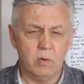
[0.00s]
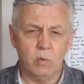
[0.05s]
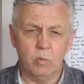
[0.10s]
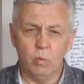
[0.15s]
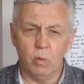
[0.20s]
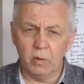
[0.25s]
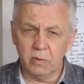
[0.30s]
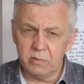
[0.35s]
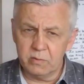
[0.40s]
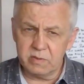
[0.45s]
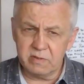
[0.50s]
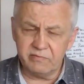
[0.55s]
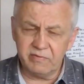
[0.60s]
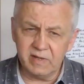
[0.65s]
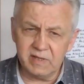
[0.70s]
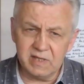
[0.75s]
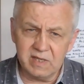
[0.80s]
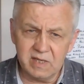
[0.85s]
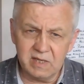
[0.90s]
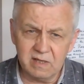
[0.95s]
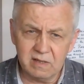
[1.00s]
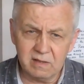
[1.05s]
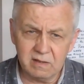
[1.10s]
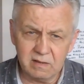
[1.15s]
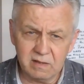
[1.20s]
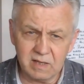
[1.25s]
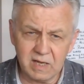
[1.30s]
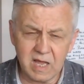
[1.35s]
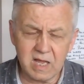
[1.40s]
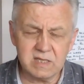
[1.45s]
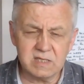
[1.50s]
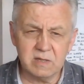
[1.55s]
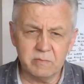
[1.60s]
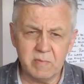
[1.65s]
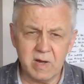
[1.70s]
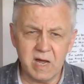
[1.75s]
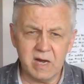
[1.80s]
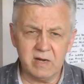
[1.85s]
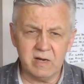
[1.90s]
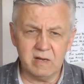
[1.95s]
One who's offended against a
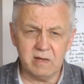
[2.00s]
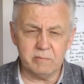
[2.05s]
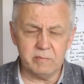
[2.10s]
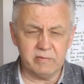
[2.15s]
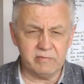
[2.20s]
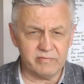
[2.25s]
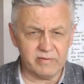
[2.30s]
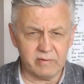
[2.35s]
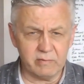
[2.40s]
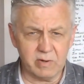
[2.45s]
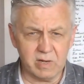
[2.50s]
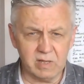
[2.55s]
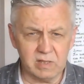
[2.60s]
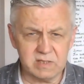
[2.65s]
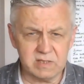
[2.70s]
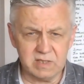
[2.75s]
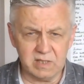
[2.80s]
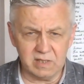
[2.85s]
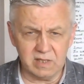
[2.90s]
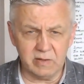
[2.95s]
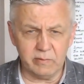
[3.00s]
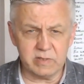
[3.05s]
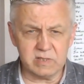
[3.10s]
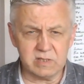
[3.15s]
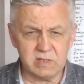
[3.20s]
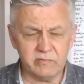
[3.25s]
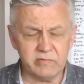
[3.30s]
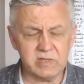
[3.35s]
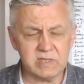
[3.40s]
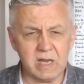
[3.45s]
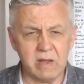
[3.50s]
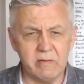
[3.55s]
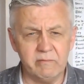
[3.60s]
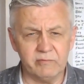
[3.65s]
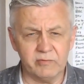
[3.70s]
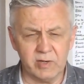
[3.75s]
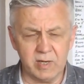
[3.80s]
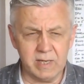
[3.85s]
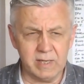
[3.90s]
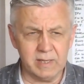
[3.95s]
minor and been found guilty and now he's serving time
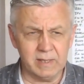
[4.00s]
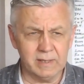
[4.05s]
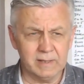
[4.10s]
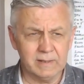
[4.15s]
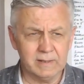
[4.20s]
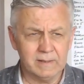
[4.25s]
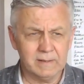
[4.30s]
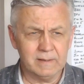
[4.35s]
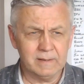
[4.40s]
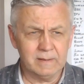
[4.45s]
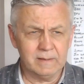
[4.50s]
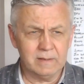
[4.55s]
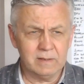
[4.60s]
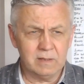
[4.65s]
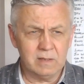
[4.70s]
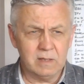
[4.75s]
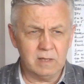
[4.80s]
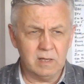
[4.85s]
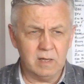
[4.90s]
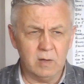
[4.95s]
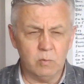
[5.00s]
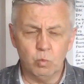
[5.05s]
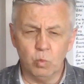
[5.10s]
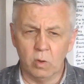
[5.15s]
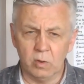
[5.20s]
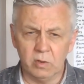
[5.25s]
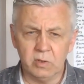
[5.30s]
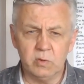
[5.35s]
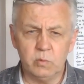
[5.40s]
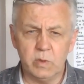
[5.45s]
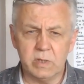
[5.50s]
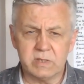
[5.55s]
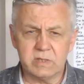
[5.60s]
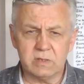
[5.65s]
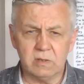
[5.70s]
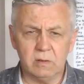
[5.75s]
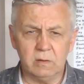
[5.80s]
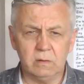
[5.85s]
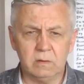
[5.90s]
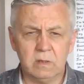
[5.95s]
for it. And one who, we're
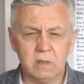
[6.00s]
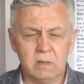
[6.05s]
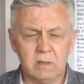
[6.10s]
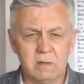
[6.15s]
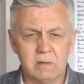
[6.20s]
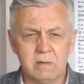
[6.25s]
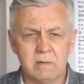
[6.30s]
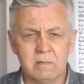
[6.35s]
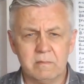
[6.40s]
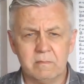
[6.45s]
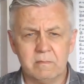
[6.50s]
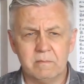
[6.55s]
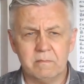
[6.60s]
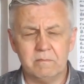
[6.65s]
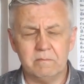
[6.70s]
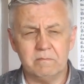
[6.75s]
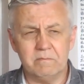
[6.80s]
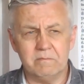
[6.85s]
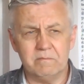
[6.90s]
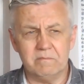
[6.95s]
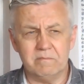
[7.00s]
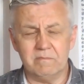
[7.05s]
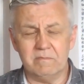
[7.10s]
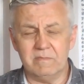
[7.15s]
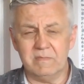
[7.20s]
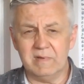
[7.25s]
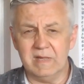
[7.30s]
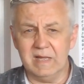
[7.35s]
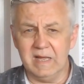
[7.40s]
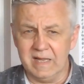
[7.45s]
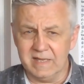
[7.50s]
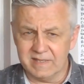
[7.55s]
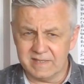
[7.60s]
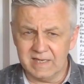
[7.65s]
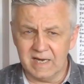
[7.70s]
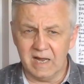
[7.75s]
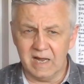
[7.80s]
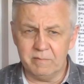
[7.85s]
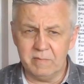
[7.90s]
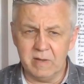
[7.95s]
told, in
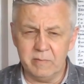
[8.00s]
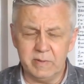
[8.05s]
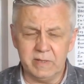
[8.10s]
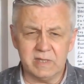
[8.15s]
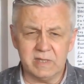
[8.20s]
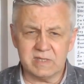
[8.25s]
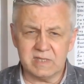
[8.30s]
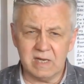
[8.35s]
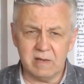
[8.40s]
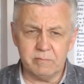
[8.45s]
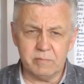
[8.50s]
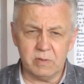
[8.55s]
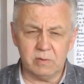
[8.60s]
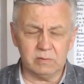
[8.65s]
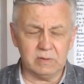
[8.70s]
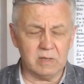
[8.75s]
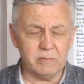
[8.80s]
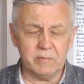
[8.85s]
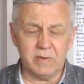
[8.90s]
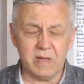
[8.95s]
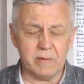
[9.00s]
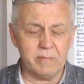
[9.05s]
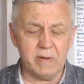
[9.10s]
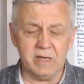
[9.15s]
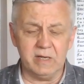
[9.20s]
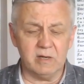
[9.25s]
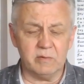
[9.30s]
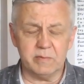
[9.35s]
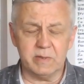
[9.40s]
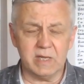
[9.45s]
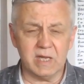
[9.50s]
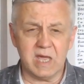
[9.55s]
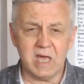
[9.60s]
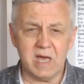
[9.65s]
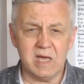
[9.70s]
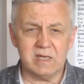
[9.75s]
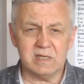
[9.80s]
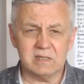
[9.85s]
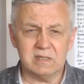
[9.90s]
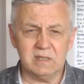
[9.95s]
time, maybe in the same boat. Now, that may not be the
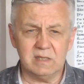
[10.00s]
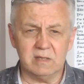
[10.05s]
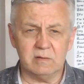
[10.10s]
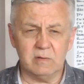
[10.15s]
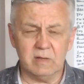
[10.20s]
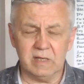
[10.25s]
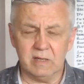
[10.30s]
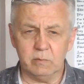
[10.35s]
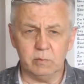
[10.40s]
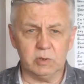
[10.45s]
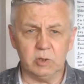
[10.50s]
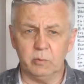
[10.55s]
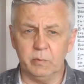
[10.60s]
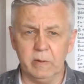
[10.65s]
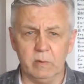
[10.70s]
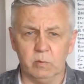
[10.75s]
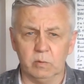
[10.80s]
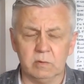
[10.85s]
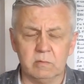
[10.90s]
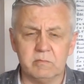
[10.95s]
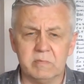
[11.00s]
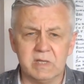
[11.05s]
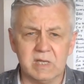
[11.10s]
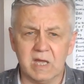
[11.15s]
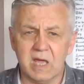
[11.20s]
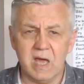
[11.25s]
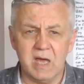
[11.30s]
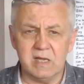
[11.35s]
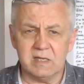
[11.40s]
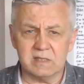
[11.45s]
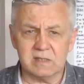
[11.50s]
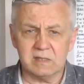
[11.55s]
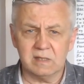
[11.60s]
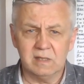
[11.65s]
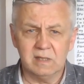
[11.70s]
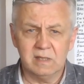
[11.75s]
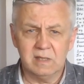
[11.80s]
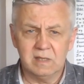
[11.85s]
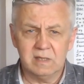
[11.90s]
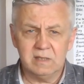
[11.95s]
case, you know, and I would hope it wouldn't be the case.
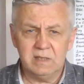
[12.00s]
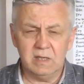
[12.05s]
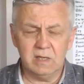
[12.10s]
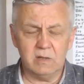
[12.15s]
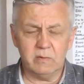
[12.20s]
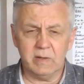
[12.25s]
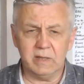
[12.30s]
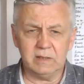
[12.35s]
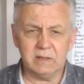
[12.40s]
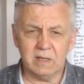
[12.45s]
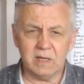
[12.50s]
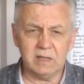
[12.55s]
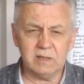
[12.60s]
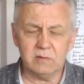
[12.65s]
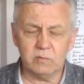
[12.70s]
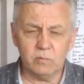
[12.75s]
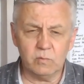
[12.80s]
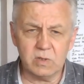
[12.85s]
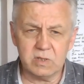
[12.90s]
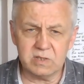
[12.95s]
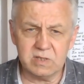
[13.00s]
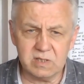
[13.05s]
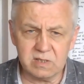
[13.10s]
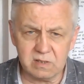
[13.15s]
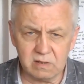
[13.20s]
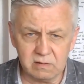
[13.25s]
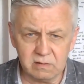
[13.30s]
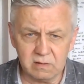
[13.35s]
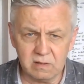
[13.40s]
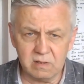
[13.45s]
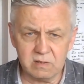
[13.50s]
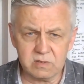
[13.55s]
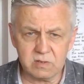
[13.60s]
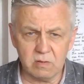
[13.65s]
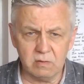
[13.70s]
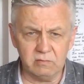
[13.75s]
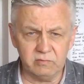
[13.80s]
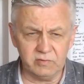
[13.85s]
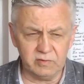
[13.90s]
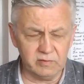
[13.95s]
You know, I don't wish this on
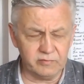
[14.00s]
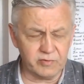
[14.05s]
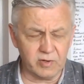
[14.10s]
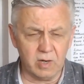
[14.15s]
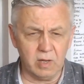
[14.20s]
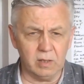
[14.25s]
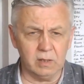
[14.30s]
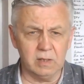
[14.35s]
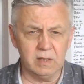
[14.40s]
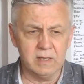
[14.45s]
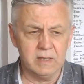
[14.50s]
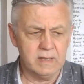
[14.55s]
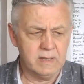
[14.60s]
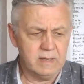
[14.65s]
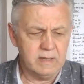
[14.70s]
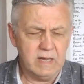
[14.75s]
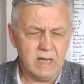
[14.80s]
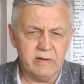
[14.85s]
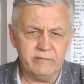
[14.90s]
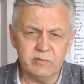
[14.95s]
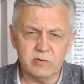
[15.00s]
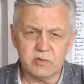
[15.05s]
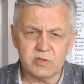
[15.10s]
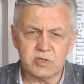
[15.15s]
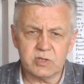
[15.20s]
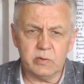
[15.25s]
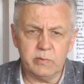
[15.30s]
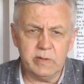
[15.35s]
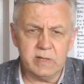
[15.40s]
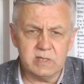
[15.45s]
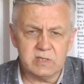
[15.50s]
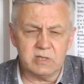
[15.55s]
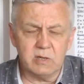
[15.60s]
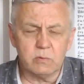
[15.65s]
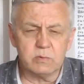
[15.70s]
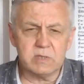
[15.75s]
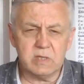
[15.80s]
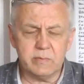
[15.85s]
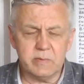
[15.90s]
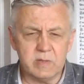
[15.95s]
Schofield. For all everyone's throwing
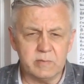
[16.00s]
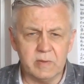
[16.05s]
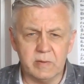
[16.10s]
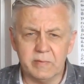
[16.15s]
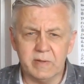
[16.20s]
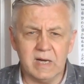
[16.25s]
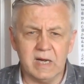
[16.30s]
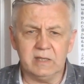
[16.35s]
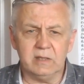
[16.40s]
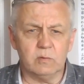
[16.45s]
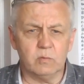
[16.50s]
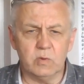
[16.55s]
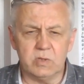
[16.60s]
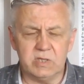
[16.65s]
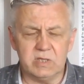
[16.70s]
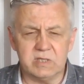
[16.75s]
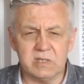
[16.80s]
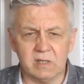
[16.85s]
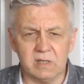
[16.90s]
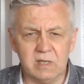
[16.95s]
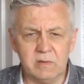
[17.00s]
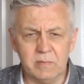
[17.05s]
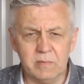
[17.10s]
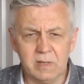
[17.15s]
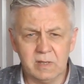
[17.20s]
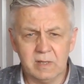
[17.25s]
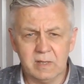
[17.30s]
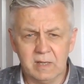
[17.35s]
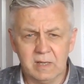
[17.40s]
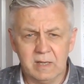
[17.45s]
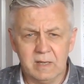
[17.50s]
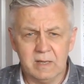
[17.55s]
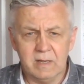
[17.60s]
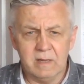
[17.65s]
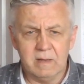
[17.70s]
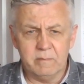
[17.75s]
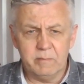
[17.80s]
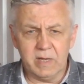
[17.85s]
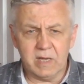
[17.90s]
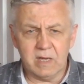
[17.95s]
stones at him at the moment, I don't wish it on him.
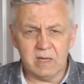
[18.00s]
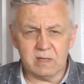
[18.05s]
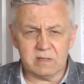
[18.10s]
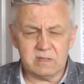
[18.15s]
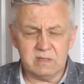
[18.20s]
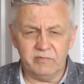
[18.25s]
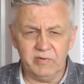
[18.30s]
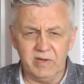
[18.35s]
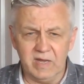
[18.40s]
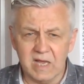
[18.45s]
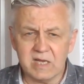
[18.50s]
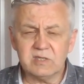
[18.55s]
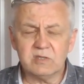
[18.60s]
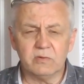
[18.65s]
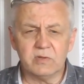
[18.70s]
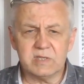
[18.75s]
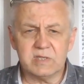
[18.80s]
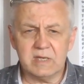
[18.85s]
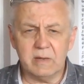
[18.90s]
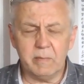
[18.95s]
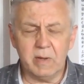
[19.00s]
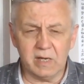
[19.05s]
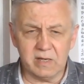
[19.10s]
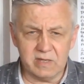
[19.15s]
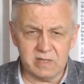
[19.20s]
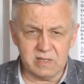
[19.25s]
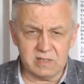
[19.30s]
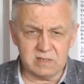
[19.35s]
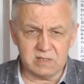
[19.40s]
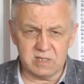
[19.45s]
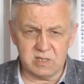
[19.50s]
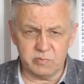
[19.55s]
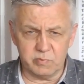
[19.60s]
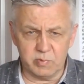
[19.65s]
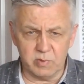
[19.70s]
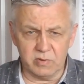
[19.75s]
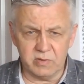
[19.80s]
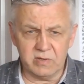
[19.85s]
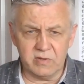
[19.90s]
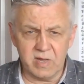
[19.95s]
Because if he has done the same kind of things as his
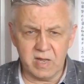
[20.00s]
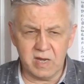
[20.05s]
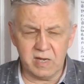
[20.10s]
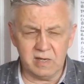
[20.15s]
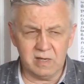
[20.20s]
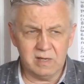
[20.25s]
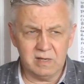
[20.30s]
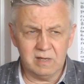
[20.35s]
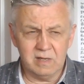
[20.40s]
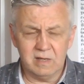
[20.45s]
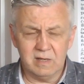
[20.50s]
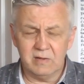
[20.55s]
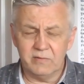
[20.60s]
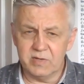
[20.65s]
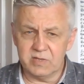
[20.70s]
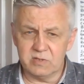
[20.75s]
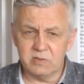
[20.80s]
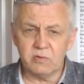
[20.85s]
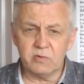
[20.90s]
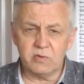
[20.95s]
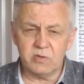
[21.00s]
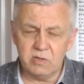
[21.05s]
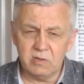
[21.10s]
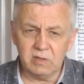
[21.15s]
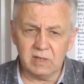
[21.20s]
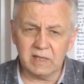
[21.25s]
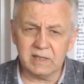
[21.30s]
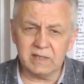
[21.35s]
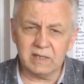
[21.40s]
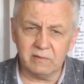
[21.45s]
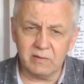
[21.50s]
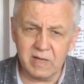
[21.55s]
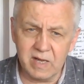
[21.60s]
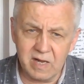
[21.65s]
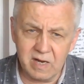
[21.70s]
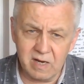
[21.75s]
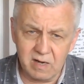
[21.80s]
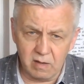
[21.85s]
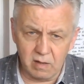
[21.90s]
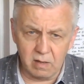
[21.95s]
brother, then there's another young lad out
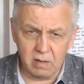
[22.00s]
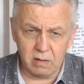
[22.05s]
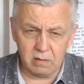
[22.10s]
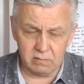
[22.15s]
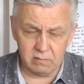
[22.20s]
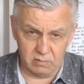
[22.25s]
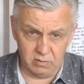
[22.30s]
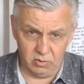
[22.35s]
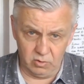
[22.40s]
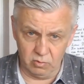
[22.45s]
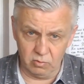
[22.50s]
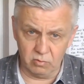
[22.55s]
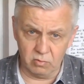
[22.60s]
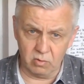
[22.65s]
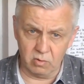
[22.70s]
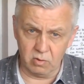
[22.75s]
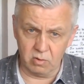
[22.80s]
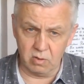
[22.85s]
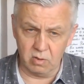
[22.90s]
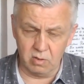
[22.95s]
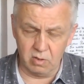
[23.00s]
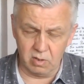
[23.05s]
there, or young